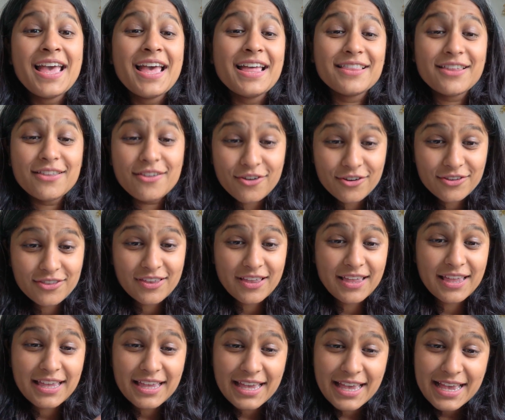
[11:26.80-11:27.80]
The third
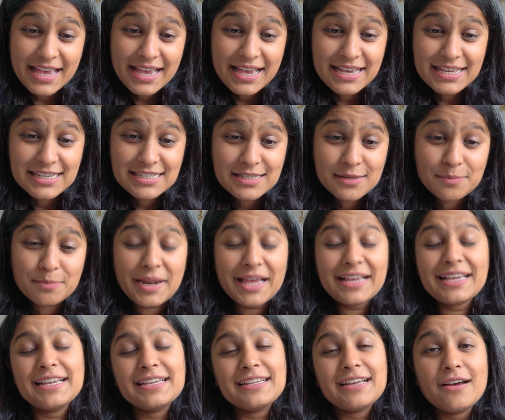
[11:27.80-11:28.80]
thing is
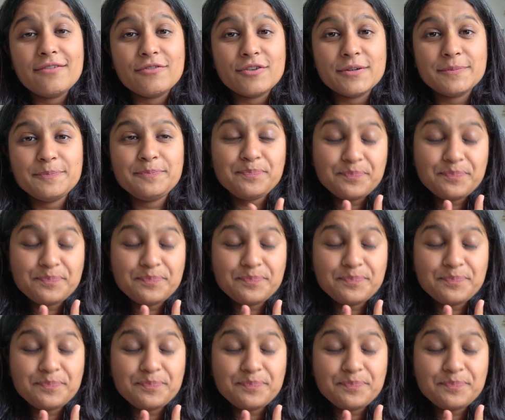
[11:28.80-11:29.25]
blanket cover.